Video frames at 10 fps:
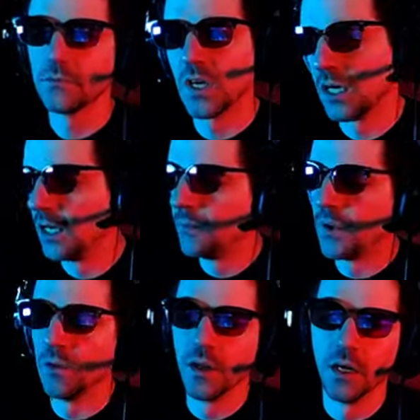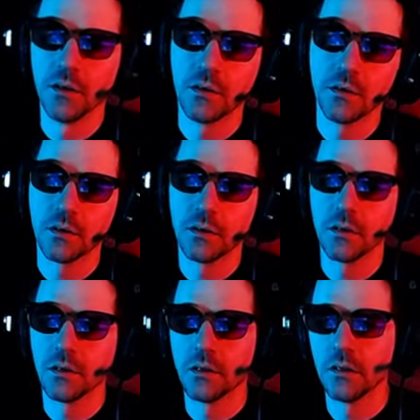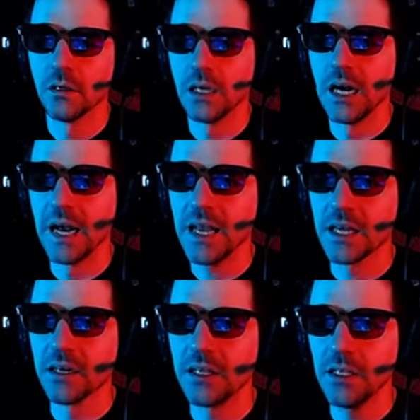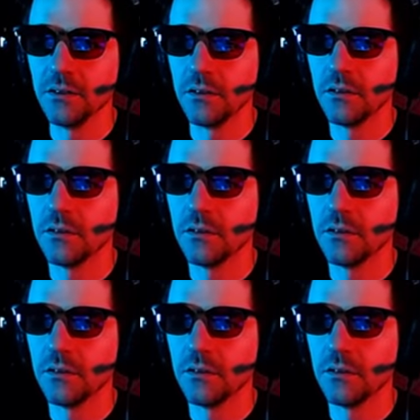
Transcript: Um, hold on. I gotta heal.